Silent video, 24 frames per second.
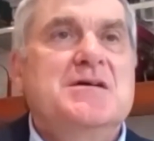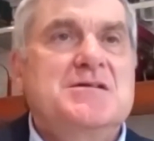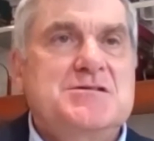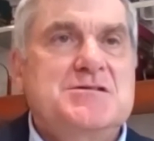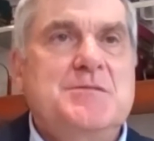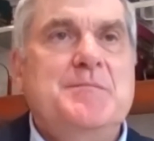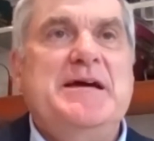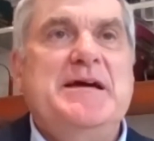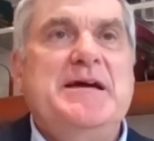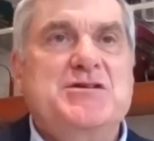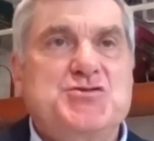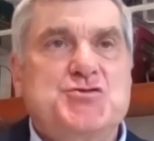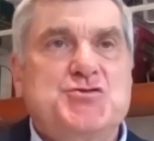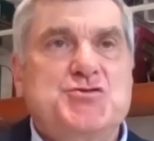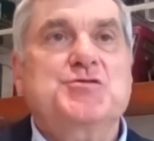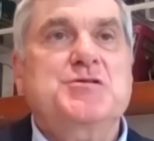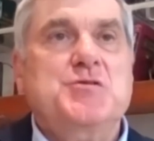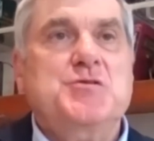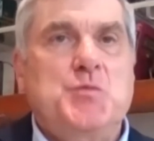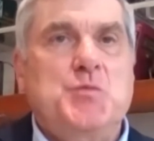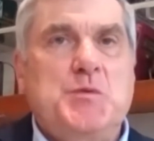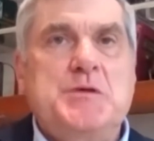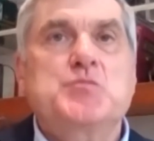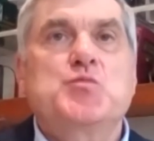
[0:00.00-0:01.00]
to make sure
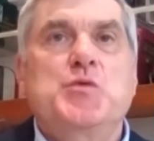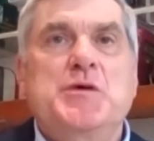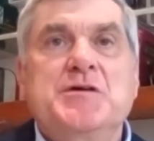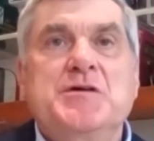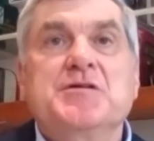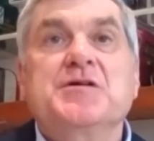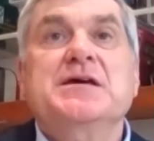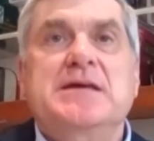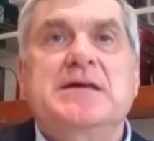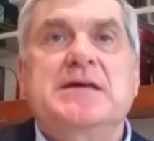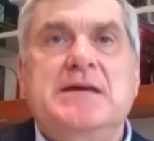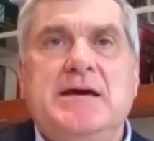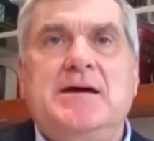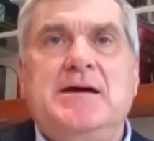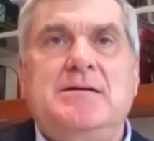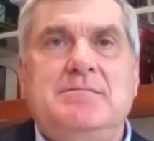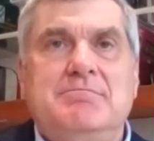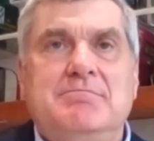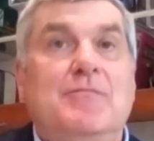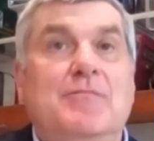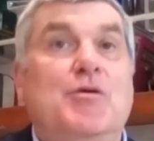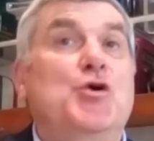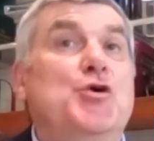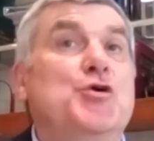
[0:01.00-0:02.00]
that we really
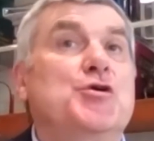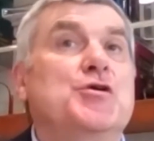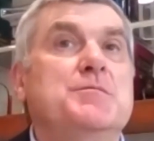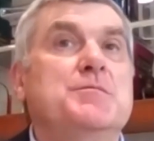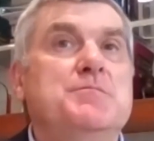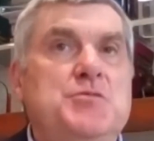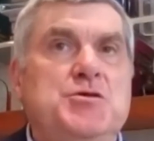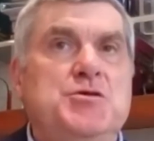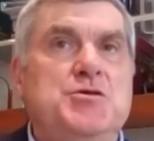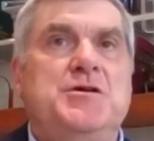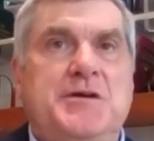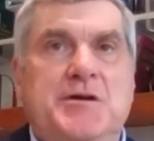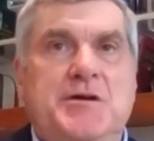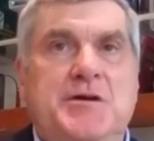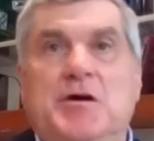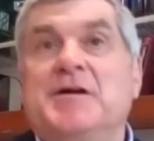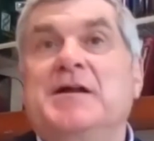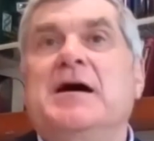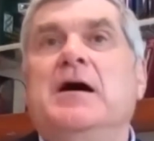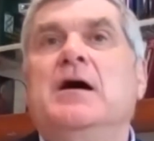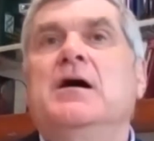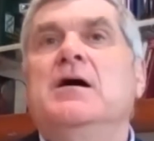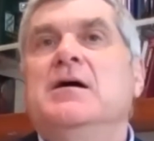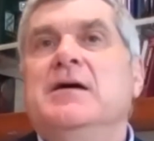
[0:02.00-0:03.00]
get herd immunity on
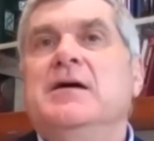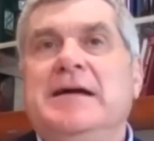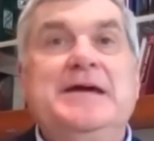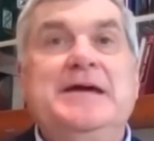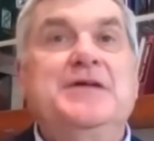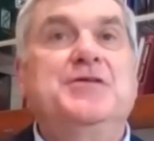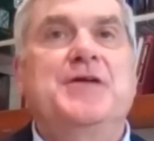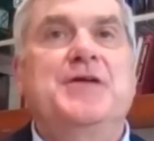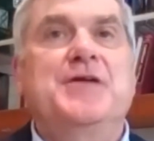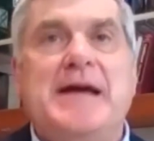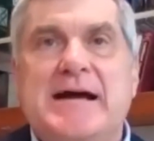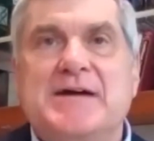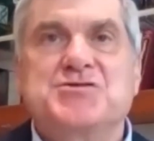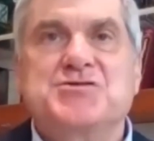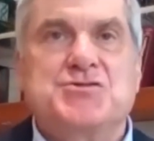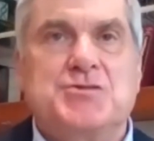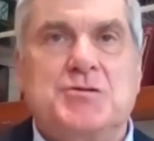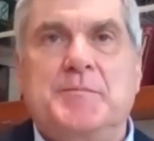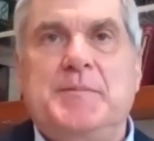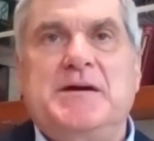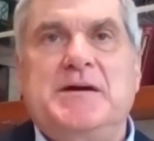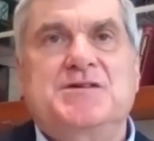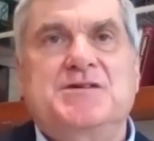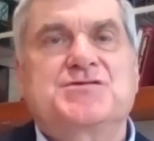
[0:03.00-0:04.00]
a
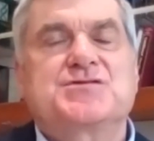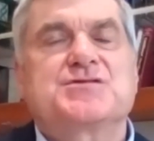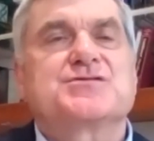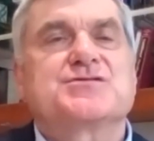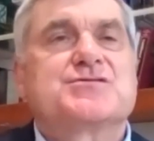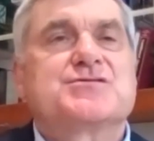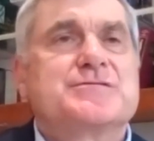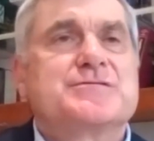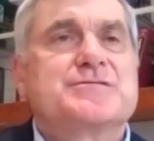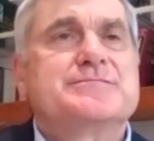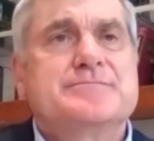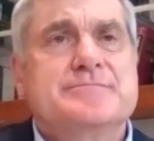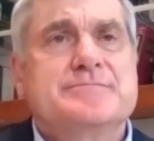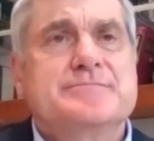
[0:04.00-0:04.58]
international basis?